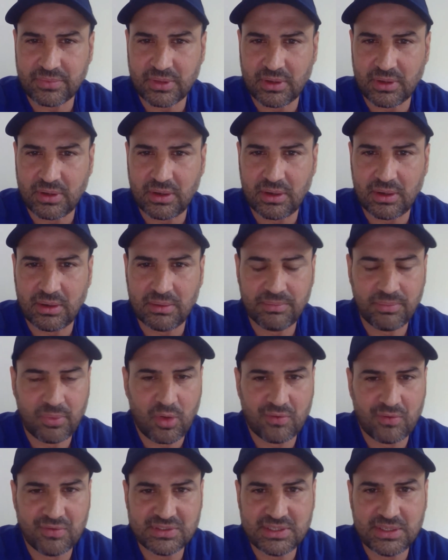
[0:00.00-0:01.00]

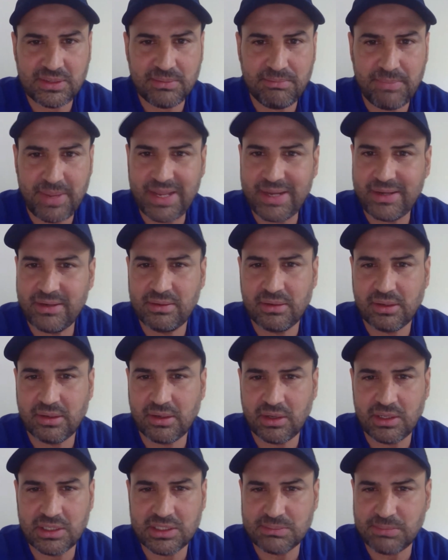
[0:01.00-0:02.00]
Obviously, made the
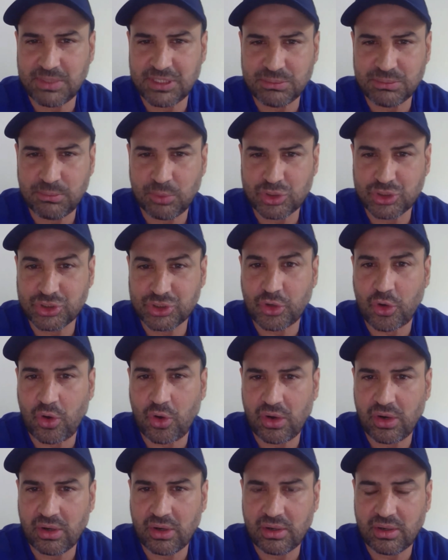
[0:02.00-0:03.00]
girls much more
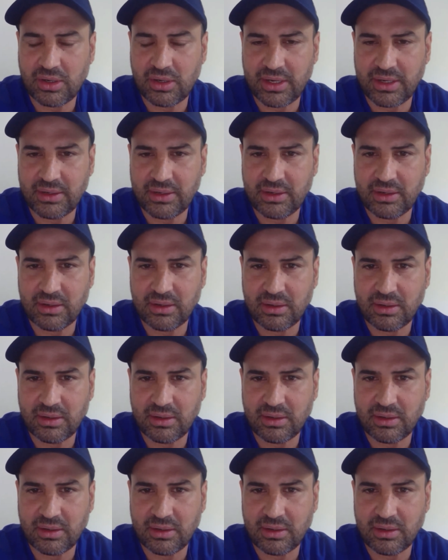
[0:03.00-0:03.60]
stronger and